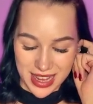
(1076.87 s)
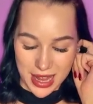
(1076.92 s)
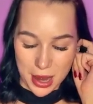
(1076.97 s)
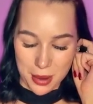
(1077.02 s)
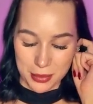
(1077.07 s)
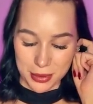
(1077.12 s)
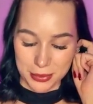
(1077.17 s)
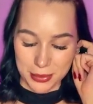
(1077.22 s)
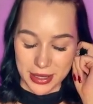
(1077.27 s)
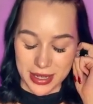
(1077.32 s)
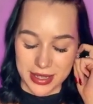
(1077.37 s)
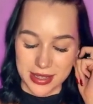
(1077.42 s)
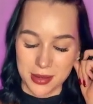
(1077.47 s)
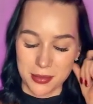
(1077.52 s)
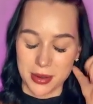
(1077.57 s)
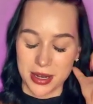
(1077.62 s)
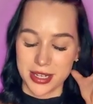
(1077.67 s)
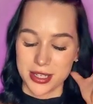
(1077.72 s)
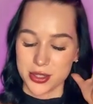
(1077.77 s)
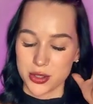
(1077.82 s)
but we had the
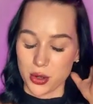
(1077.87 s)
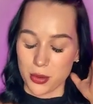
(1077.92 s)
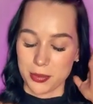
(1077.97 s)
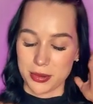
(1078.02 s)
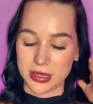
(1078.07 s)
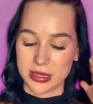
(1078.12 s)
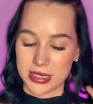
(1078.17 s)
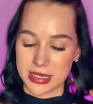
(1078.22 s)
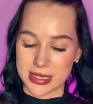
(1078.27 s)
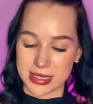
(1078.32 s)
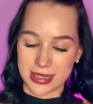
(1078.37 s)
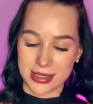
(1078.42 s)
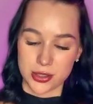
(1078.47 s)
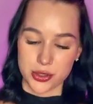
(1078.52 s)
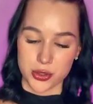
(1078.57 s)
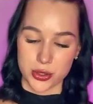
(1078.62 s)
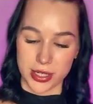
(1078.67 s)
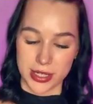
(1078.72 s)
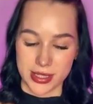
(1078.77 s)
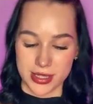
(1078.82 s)
money to open the second
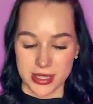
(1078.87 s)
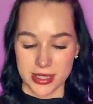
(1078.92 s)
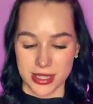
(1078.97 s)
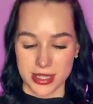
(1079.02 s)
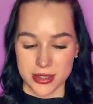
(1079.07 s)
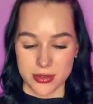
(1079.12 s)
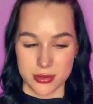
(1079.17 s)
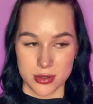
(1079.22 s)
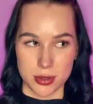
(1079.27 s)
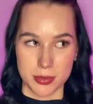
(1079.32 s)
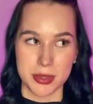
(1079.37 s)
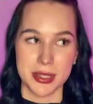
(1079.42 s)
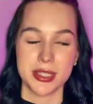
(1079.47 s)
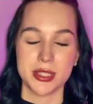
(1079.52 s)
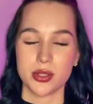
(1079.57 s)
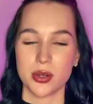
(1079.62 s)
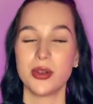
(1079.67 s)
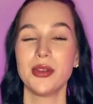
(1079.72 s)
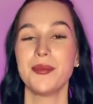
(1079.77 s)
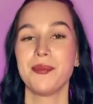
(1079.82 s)
trade in case of something.
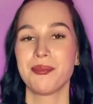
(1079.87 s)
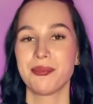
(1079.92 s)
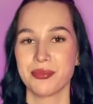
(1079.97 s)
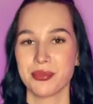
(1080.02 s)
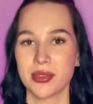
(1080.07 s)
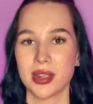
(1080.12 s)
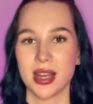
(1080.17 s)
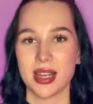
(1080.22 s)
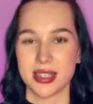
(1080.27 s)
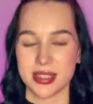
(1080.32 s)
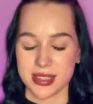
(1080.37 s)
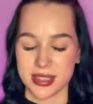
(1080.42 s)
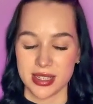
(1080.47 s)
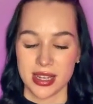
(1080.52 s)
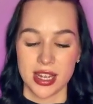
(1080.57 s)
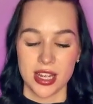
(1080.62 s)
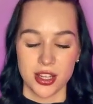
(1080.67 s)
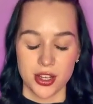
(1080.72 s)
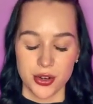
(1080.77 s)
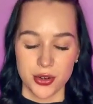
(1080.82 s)
So guys,
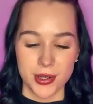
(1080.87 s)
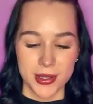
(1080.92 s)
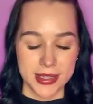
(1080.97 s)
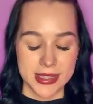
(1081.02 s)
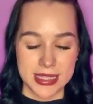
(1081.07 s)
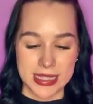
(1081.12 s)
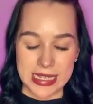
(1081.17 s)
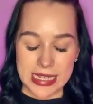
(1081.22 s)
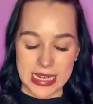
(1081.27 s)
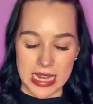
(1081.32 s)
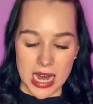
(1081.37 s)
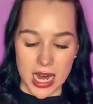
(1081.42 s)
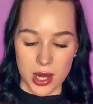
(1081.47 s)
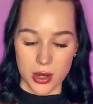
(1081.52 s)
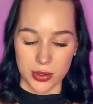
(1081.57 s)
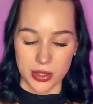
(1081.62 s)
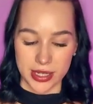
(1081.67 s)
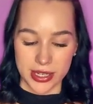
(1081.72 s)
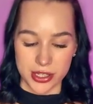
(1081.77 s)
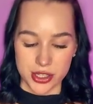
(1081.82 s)
here you can see how
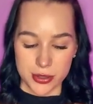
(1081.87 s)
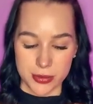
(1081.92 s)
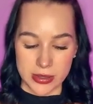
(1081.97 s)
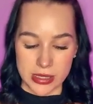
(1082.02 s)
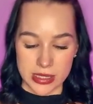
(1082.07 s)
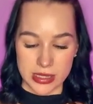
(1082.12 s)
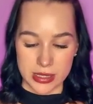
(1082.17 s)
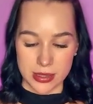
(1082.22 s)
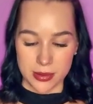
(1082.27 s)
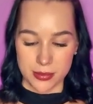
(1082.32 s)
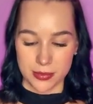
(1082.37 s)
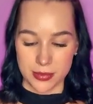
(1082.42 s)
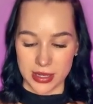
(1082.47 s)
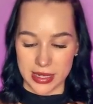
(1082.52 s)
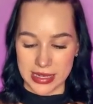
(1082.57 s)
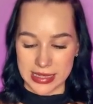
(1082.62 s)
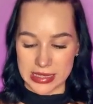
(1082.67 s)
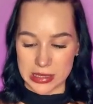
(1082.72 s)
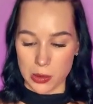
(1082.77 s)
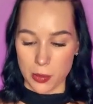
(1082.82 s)
the catch-up system
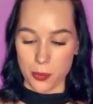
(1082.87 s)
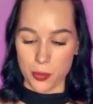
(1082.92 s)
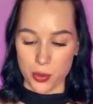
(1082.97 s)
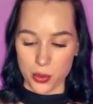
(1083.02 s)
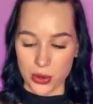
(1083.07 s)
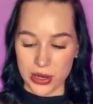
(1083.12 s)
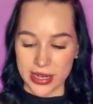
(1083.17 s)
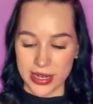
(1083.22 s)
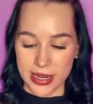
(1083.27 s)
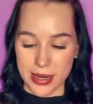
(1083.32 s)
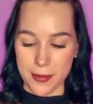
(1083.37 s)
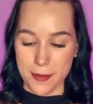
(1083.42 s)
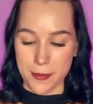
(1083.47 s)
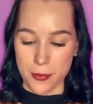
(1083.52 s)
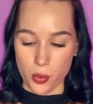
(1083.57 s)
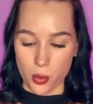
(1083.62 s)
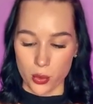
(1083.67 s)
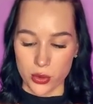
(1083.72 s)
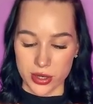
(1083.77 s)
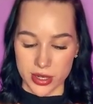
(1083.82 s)
is pretty
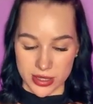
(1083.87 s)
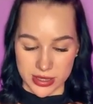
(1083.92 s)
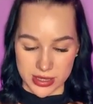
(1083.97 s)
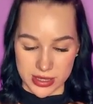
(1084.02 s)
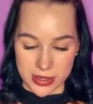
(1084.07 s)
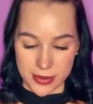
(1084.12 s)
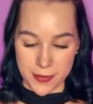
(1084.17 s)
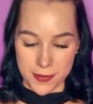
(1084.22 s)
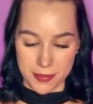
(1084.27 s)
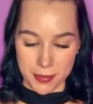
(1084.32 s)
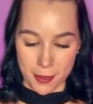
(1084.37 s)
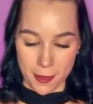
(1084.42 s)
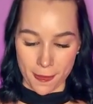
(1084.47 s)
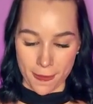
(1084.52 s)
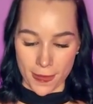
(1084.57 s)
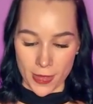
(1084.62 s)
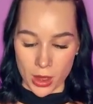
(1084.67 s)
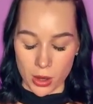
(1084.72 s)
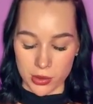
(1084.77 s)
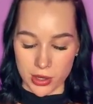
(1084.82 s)
important.
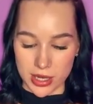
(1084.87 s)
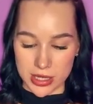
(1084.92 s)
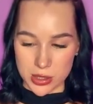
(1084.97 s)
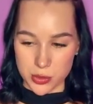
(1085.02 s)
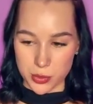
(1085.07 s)
Okay, it's